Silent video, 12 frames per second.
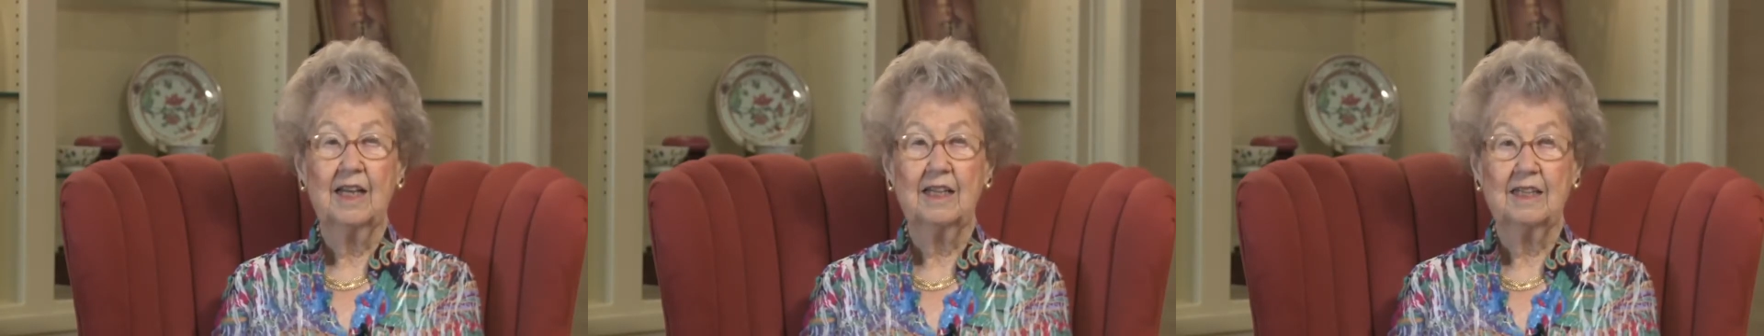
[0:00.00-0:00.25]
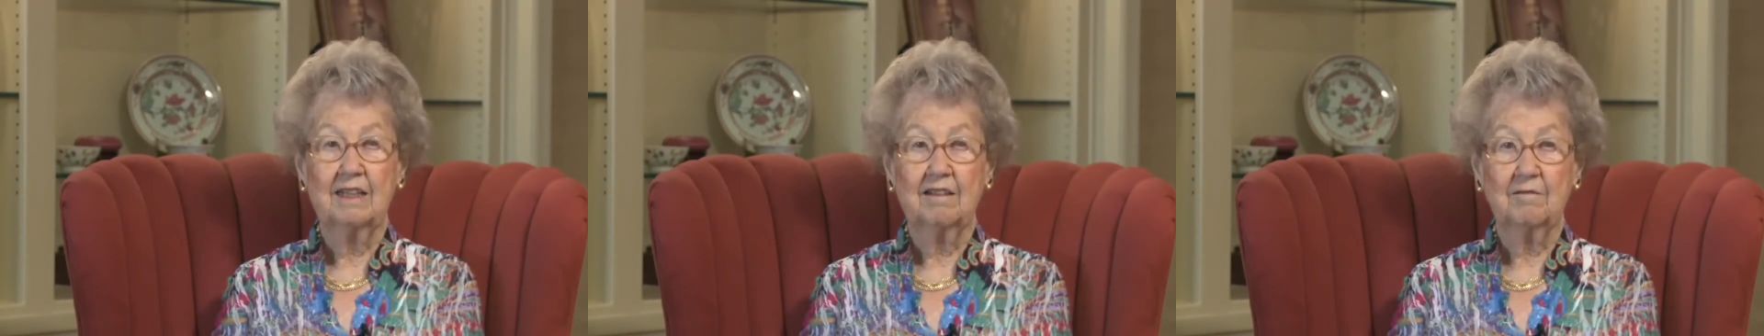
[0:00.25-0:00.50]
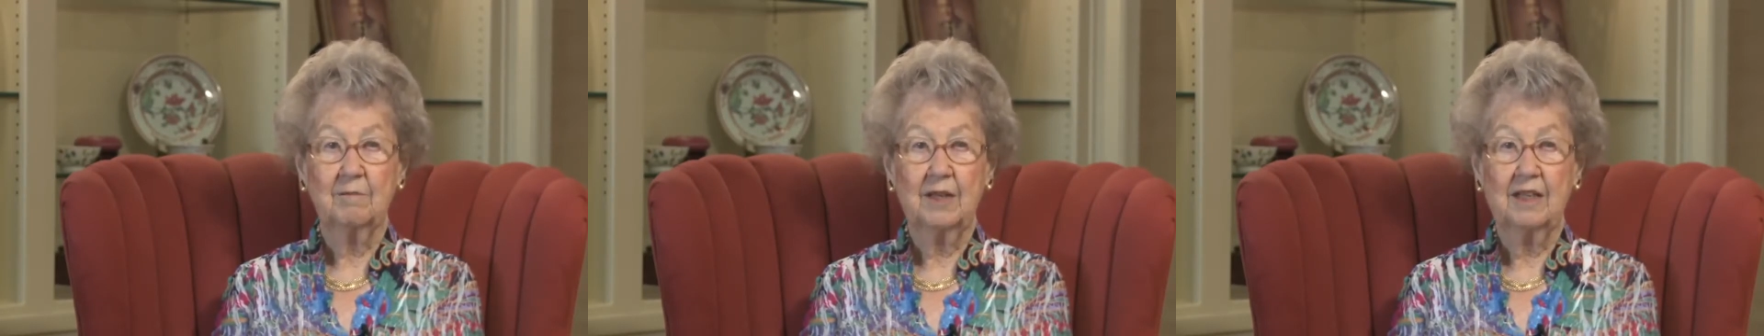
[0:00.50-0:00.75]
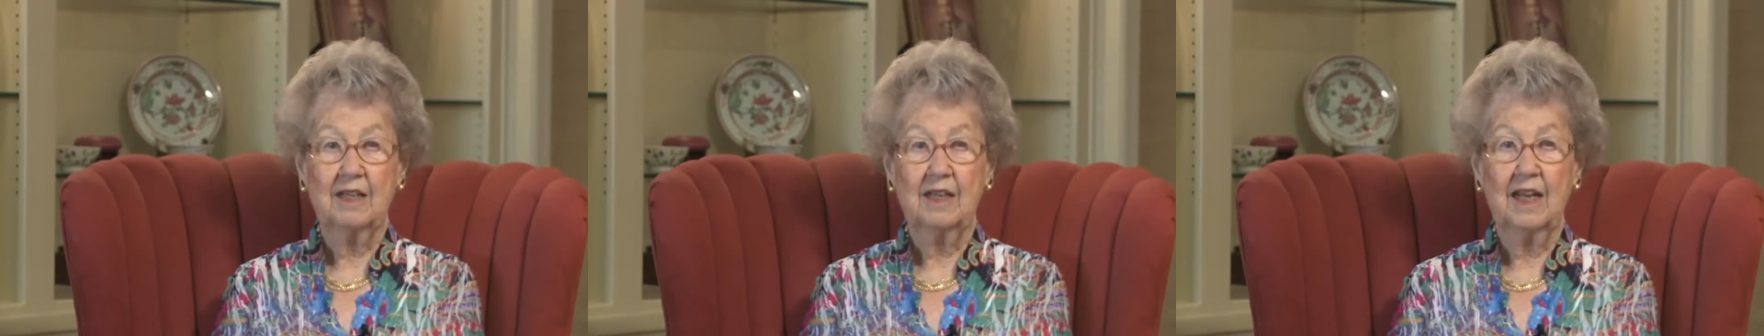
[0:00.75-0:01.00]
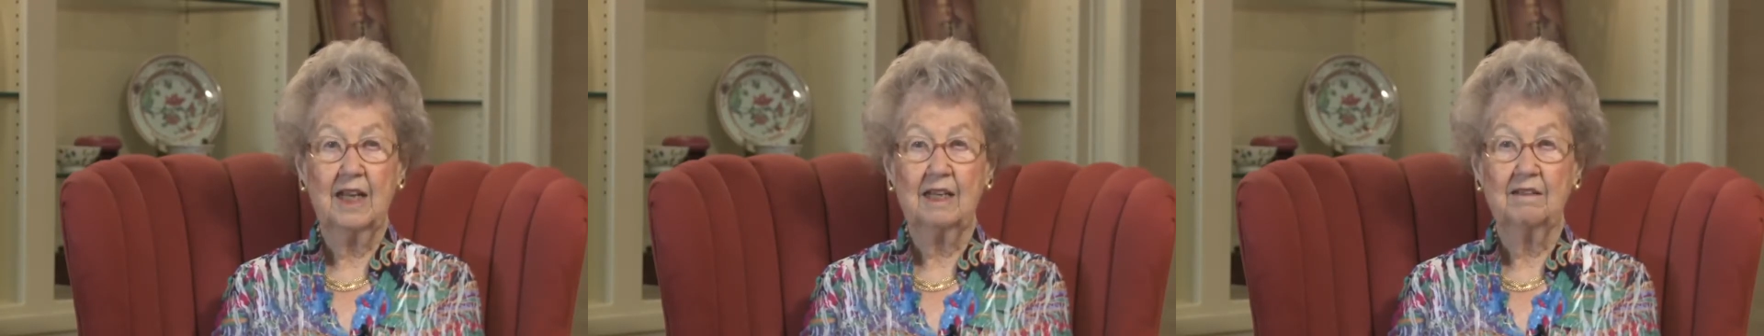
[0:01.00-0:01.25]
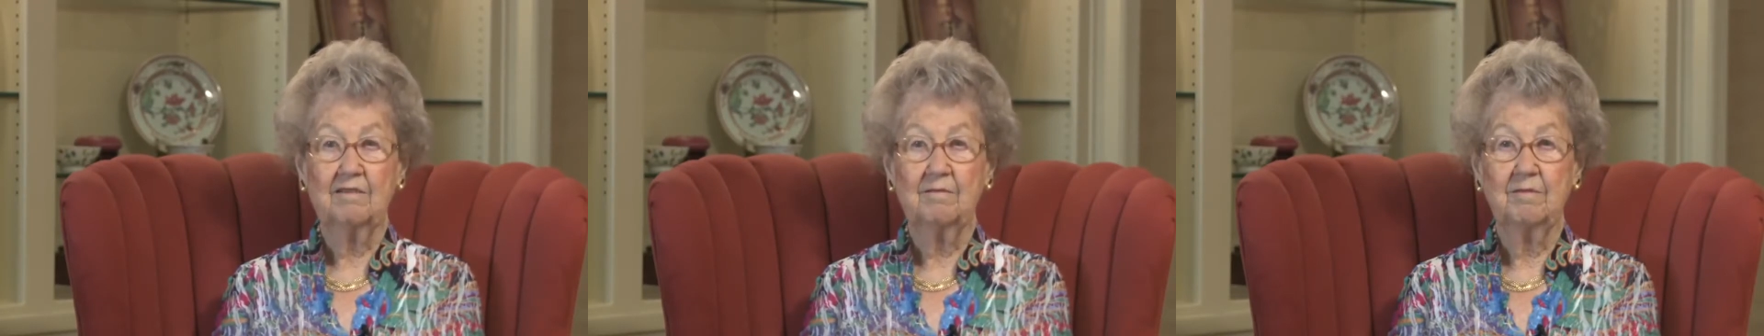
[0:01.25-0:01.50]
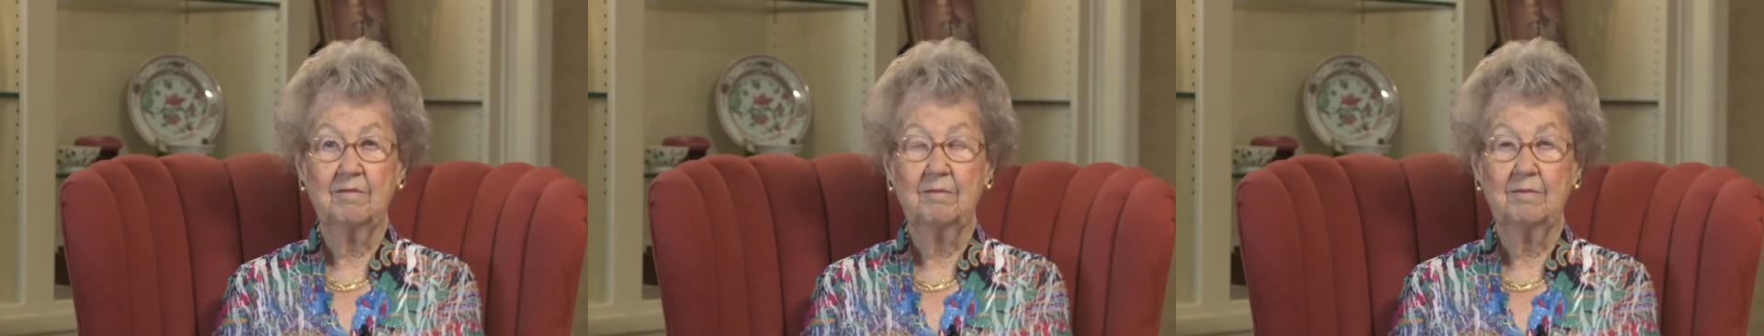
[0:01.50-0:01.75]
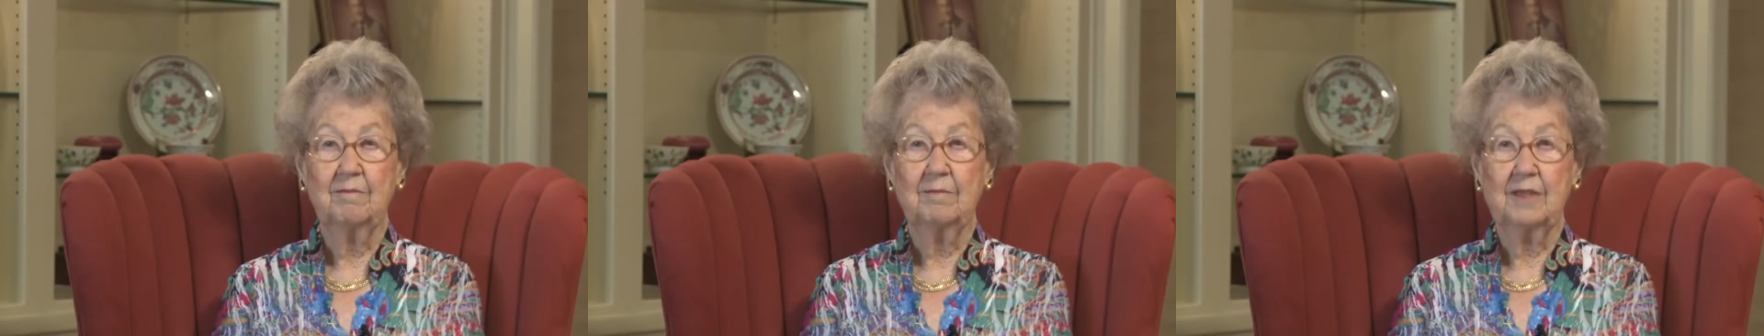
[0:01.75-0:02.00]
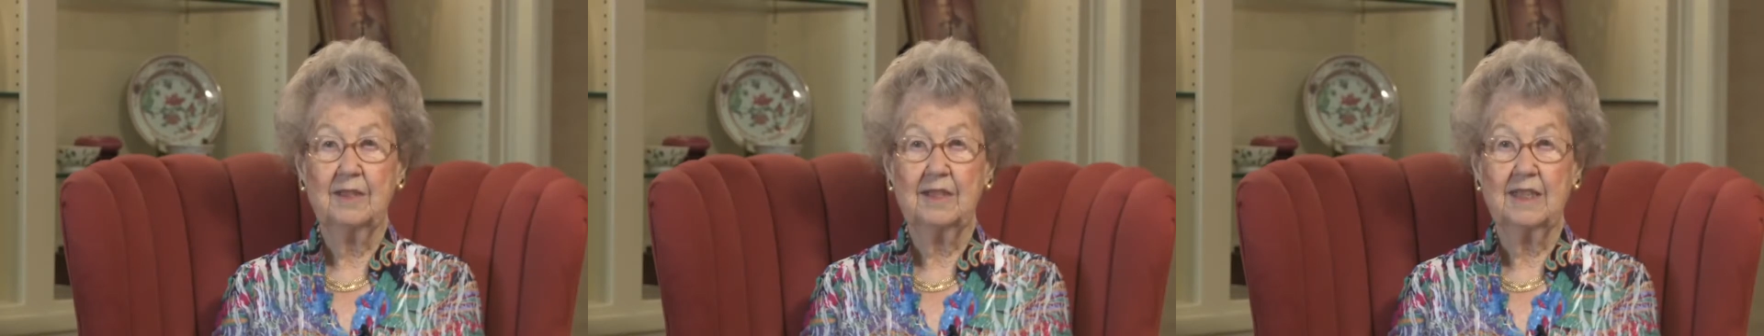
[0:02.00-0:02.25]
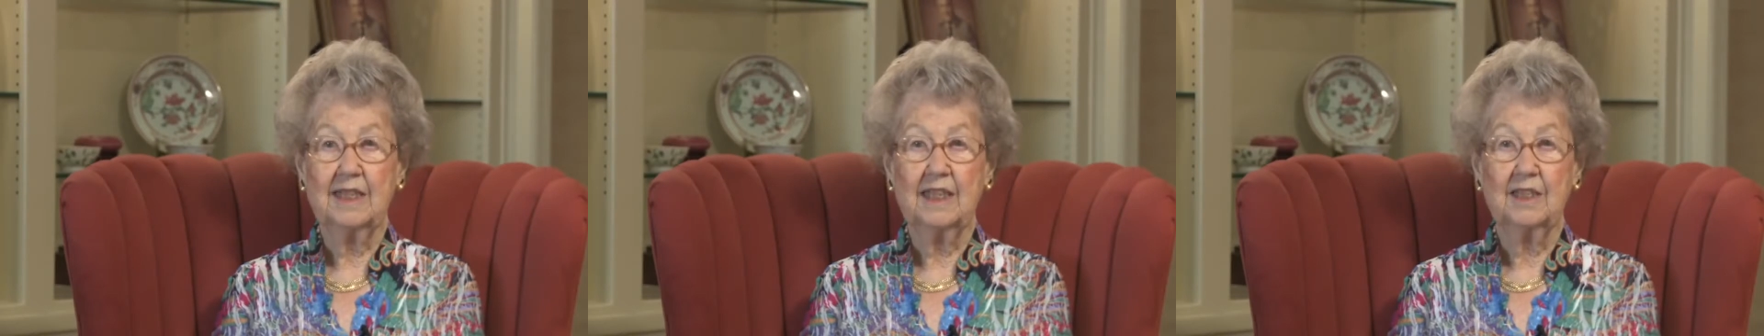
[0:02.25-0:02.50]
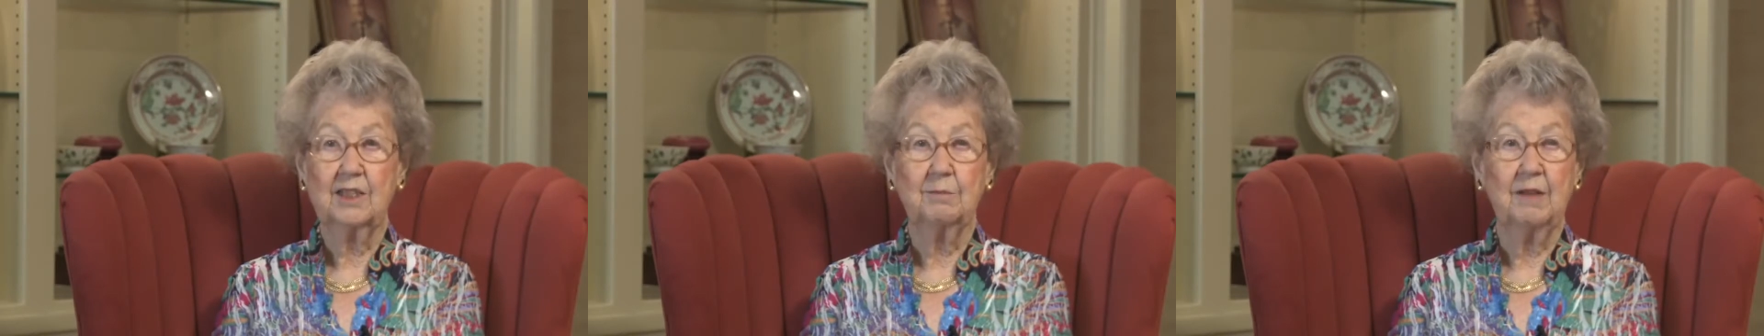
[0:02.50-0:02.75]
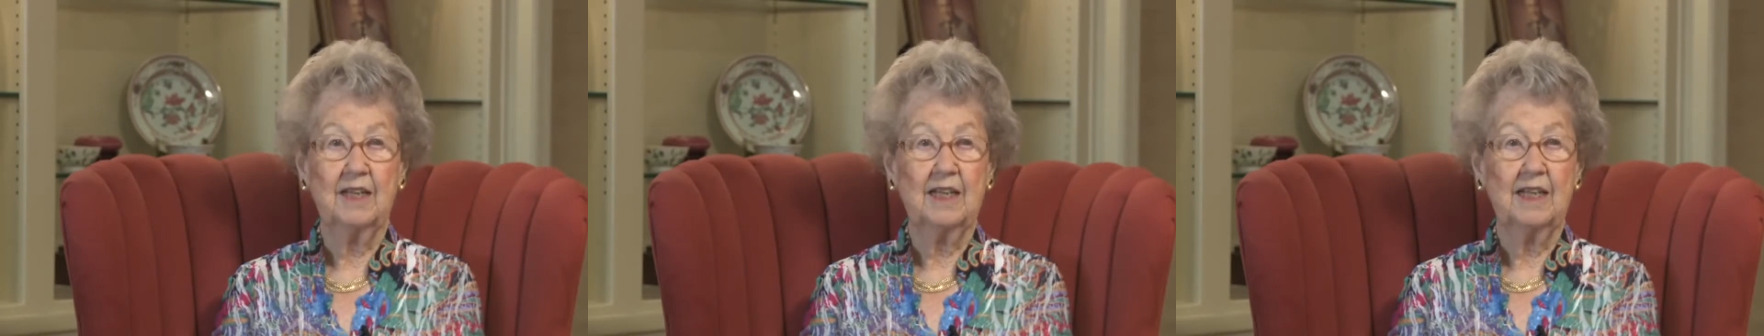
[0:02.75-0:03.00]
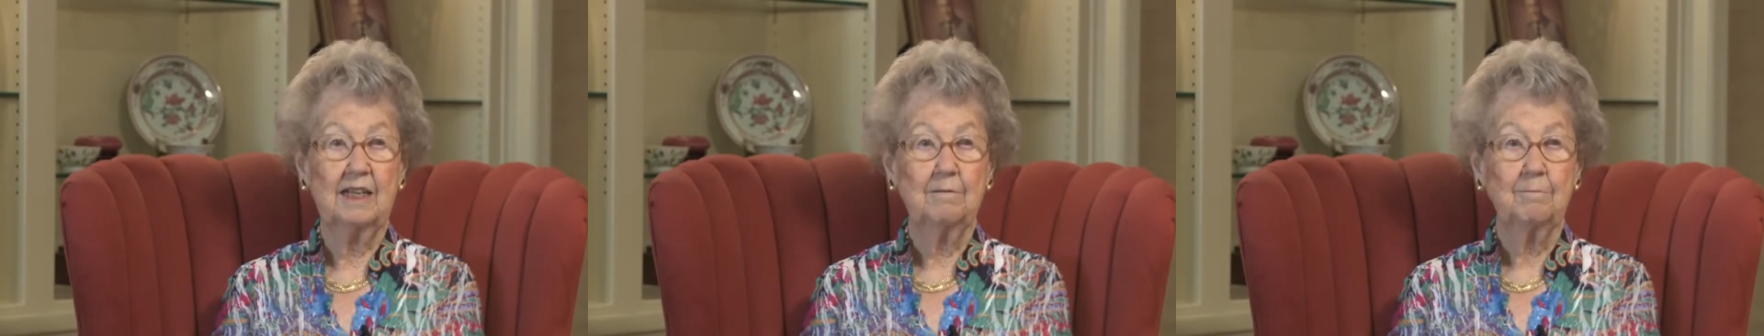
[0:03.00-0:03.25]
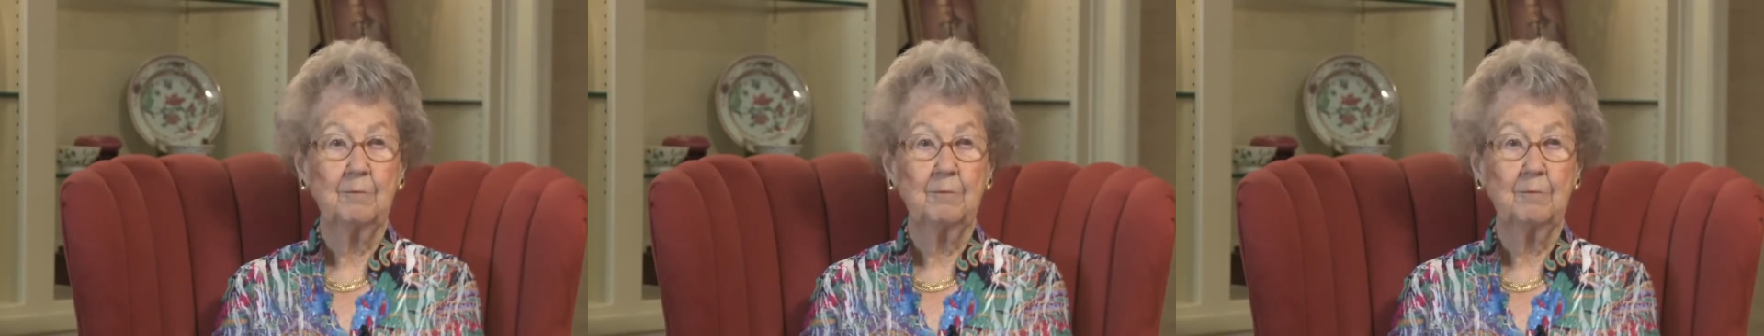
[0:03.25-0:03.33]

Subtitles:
There have been a lot of mistakes made,